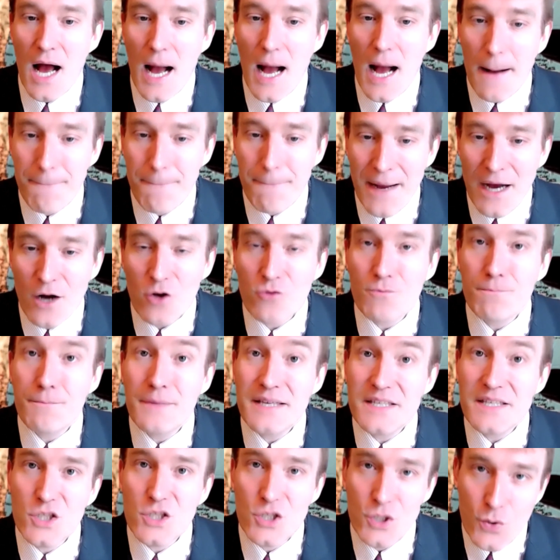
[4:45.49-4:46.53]
about
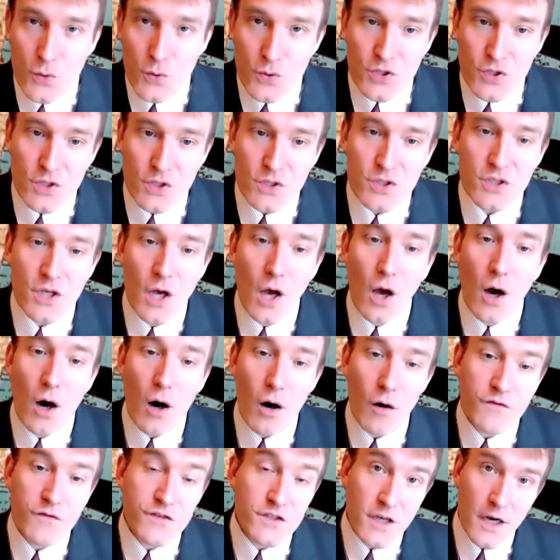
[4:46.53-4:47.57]
misuses
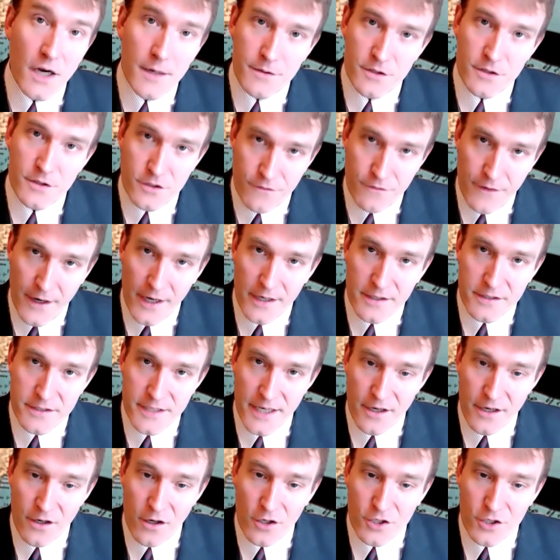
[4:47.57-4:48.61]
of cyber surveillance
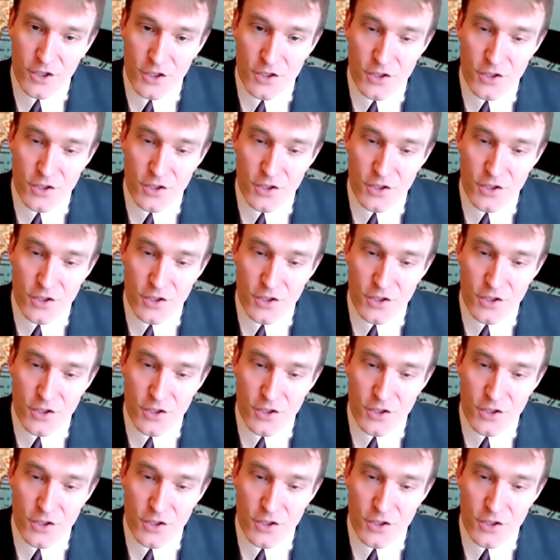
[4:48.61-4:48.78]
technology.